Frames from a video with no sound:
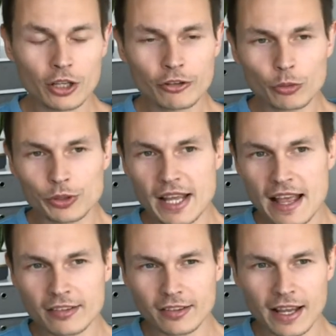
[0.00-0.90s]
So
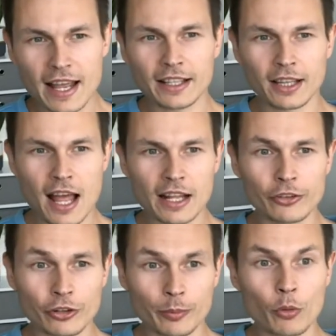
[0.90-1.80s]
yes, headlines
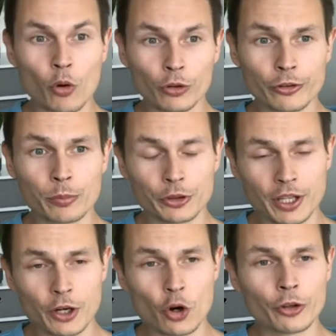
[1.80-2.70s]
are important, but they're
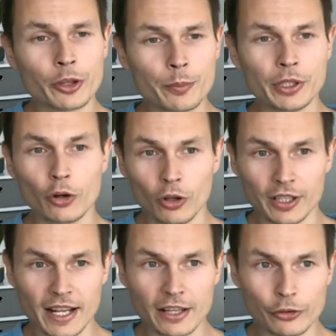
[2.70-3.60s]
not the be-all
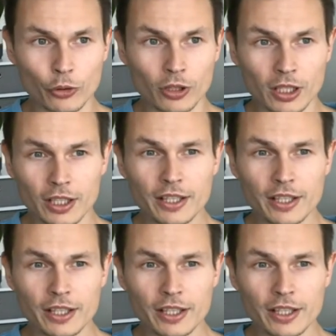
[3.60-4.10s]
and end-all.